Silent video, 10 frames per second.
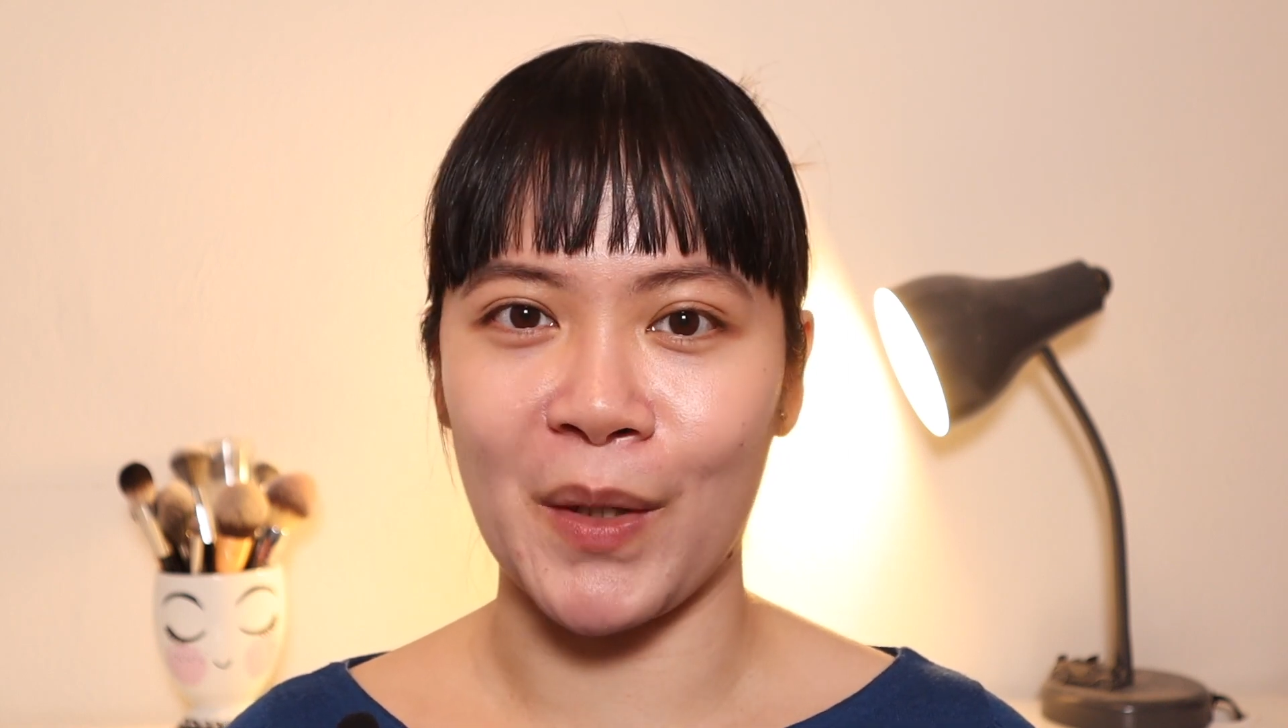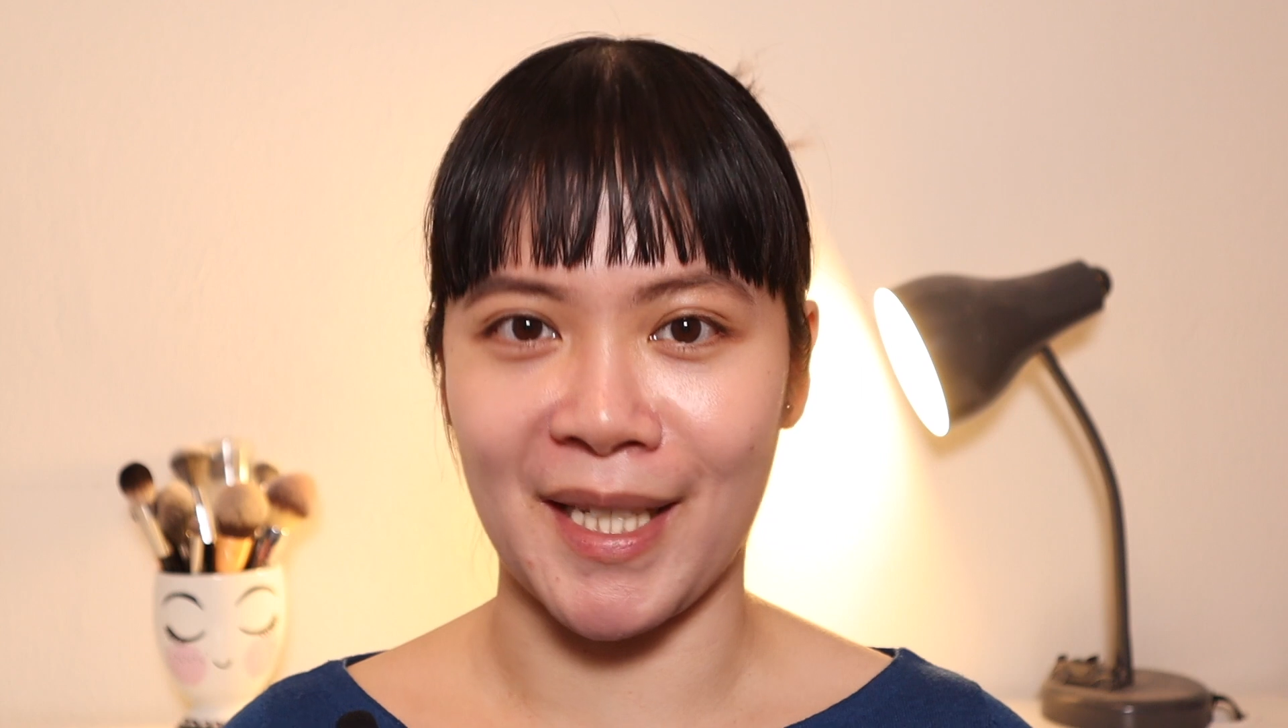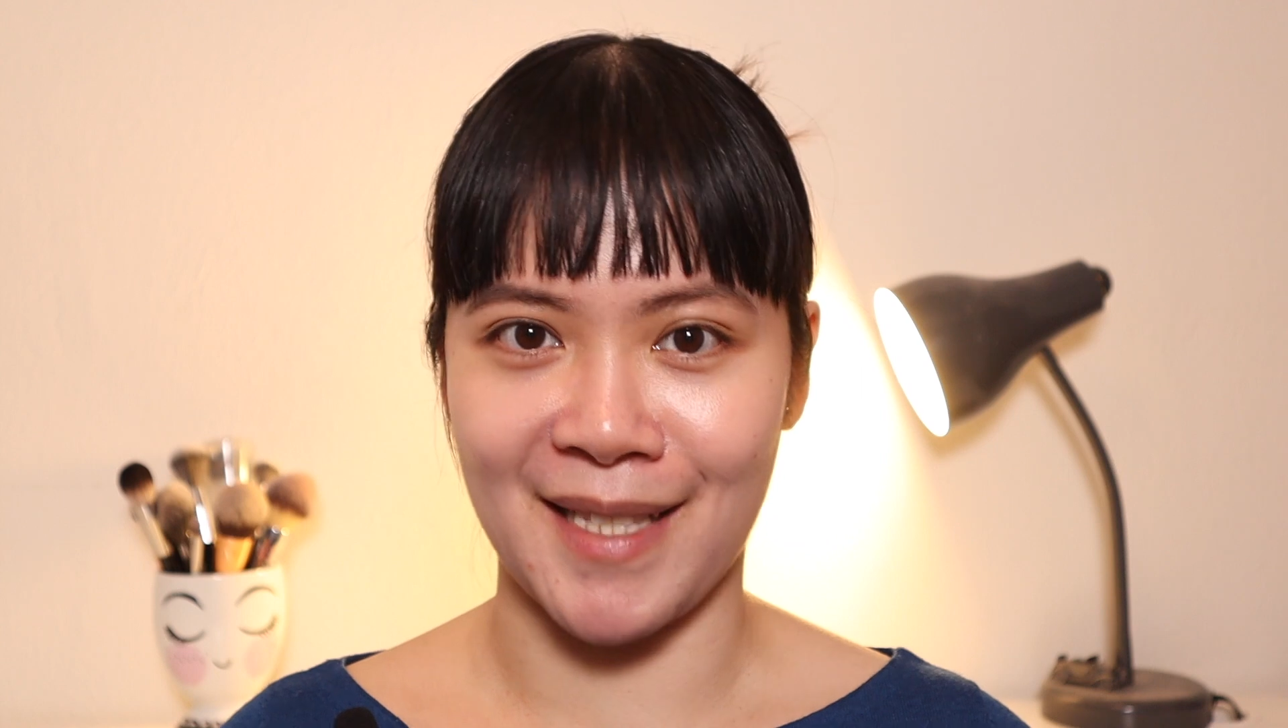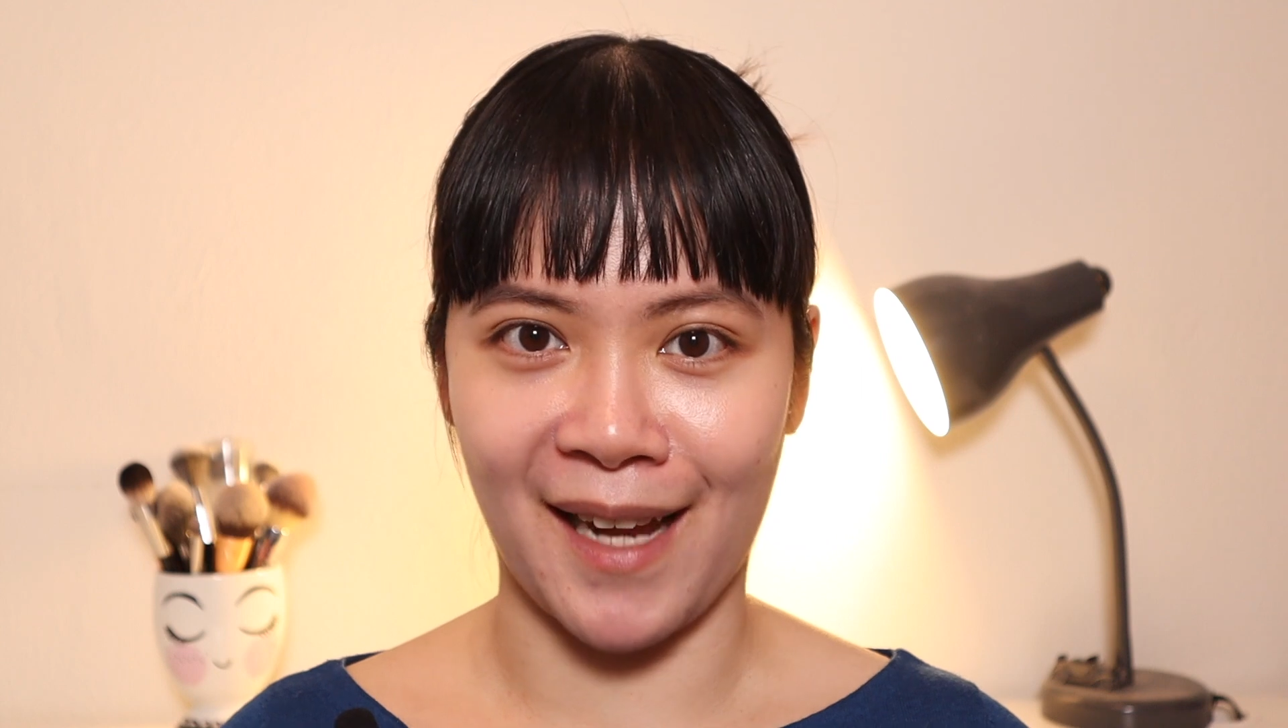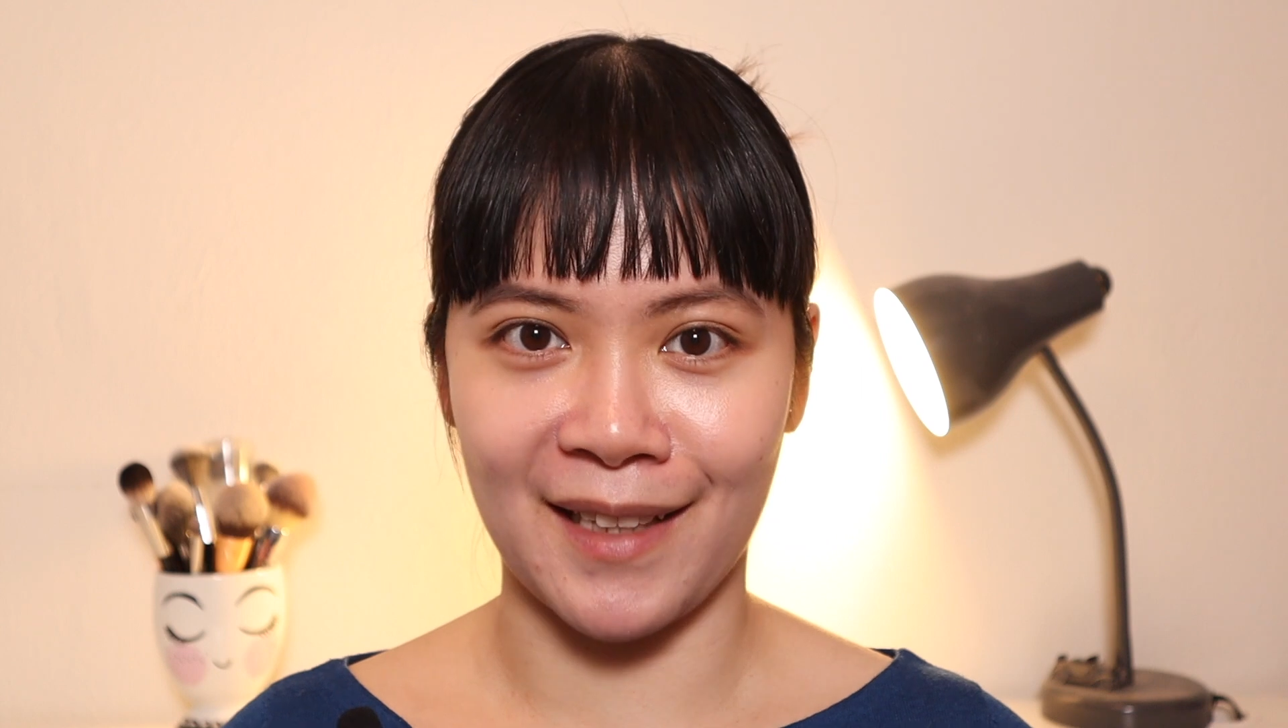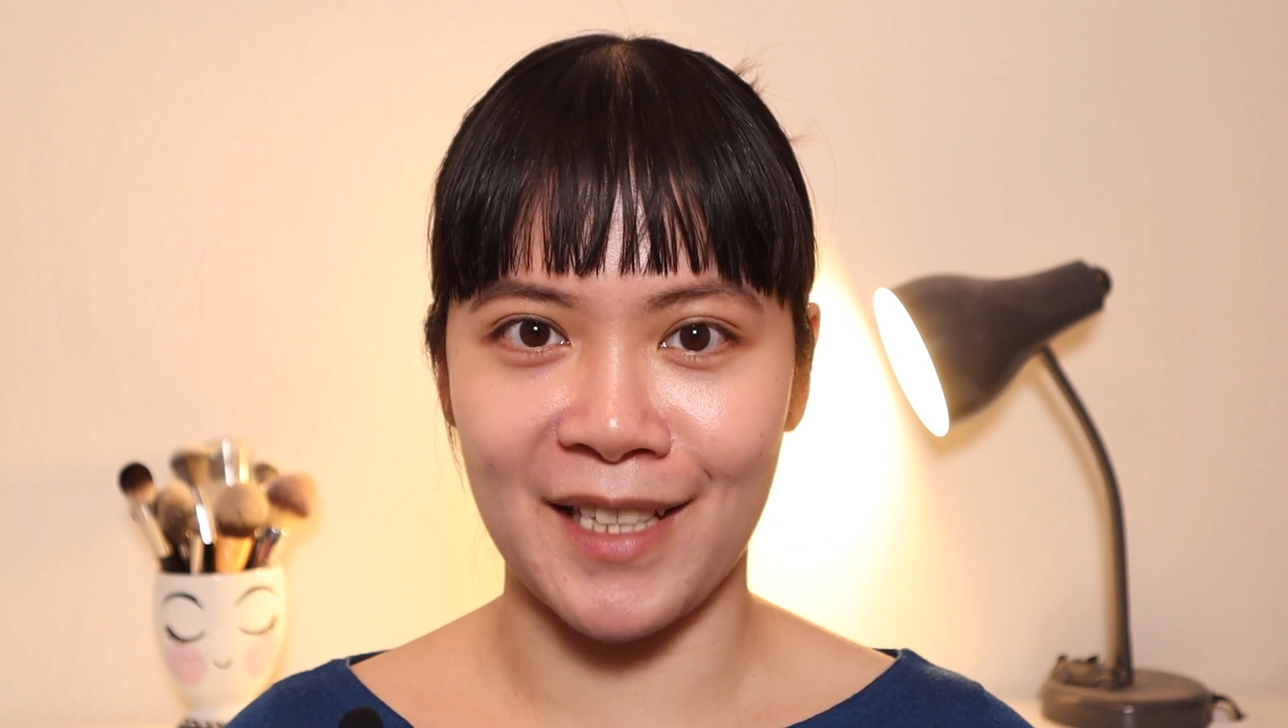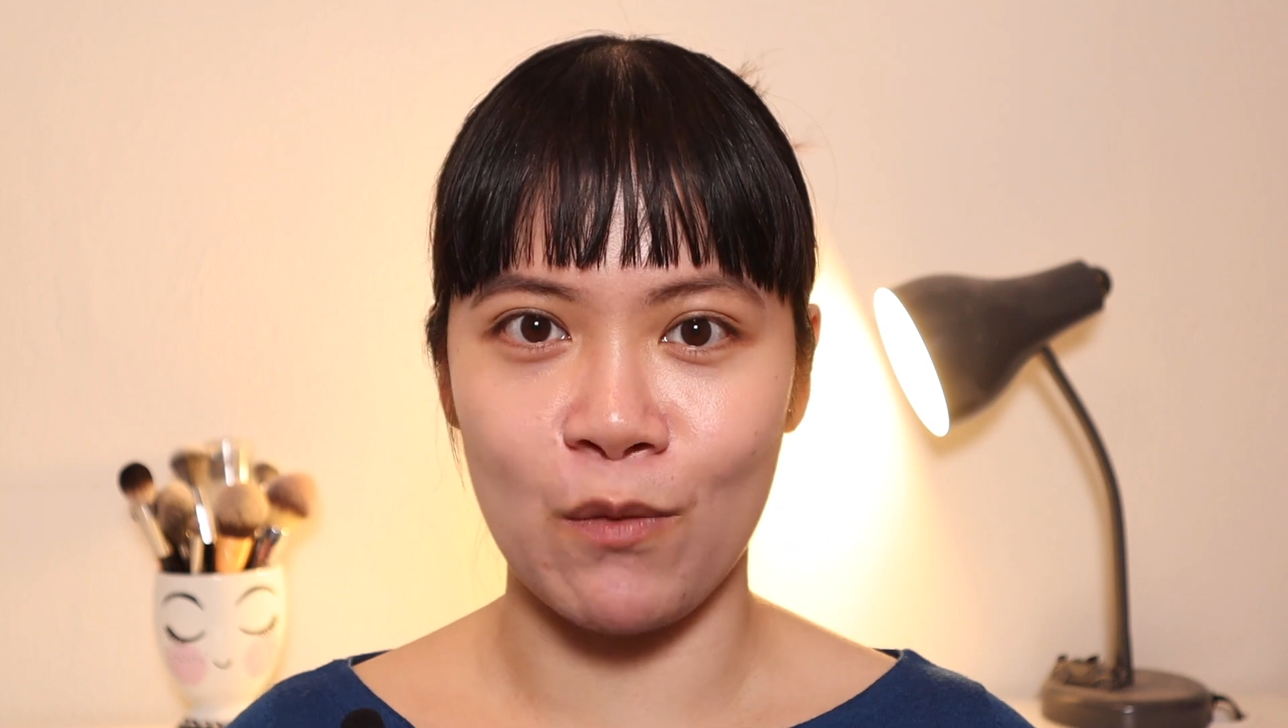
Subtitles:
exactly